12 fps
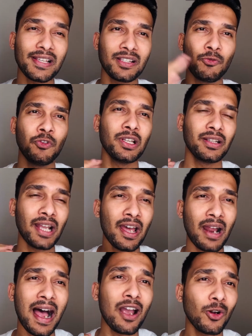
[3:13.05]
There
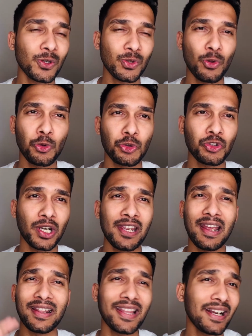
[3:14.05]
I also use trading,
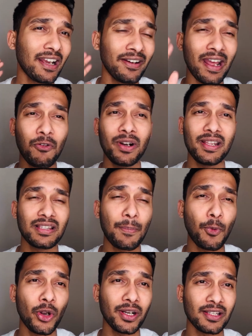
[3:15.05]
and that never
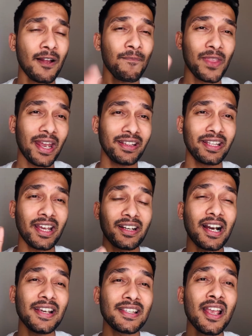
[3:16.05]
disappoint us. And there,
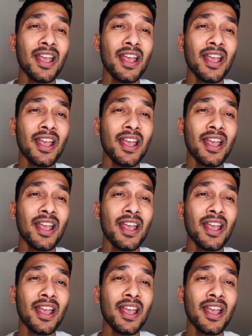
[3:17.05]
guys,